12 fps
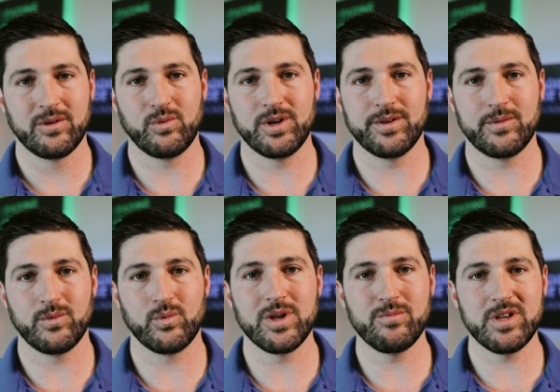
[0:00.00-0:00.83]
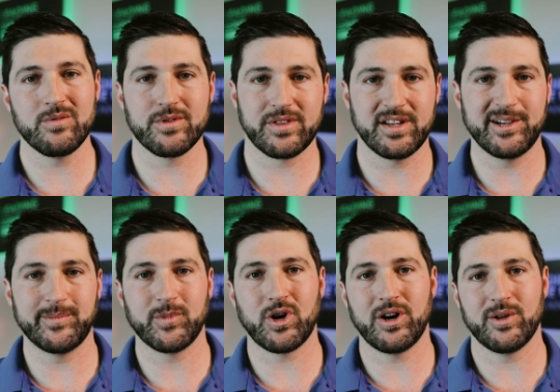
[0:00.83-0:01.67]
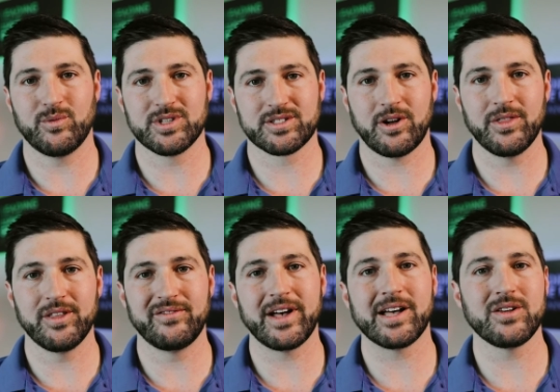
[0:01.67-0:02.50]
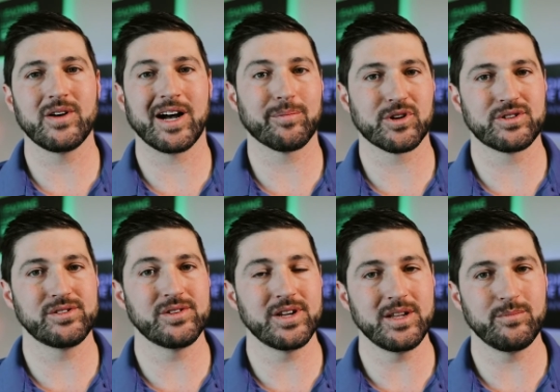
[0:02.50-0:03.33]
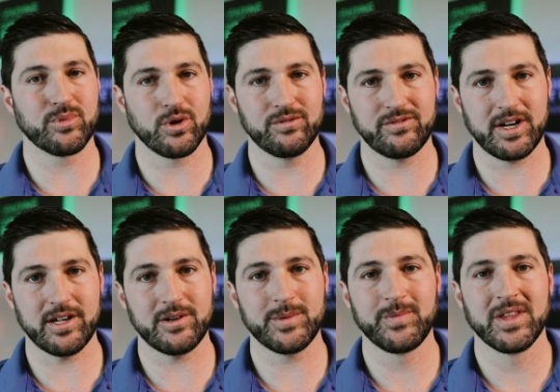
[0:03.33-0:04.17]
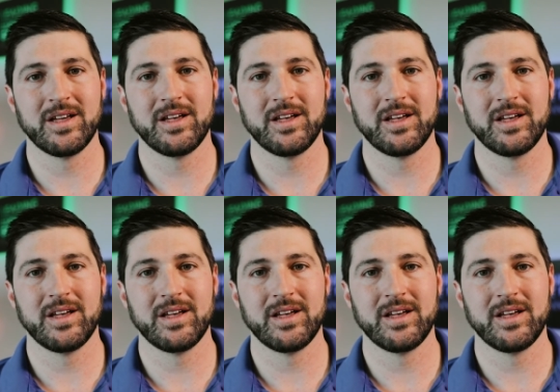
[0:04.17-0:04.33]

when we meet with them on what's called the Value Opportunity Profile.